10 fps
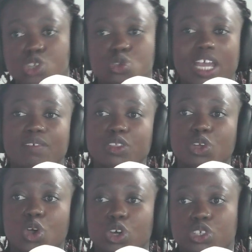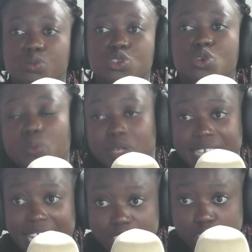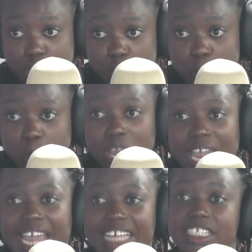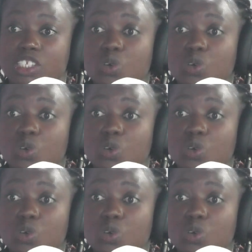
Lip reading: So even though condoms do protect you, it's still